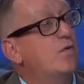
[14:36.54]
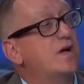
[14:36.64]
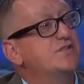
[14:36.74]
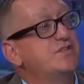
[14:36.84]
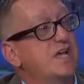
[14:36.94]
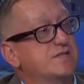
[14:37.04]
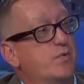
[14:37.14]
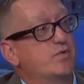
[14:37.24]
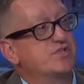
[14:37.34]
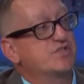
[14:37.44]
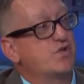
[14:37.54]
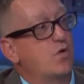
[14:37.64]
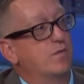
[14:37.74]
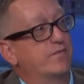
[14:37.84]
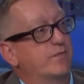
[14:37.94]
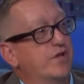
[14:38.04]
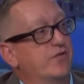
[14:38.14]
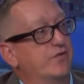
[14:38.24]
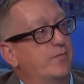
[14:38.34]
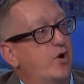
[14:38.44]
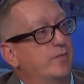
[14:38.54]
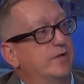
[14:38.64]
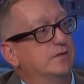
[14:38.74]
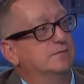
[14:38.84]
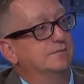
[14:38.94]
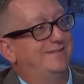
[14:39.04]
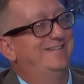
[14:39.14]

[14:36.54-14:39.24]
wise, yes, but we just stole them from another department. Correct.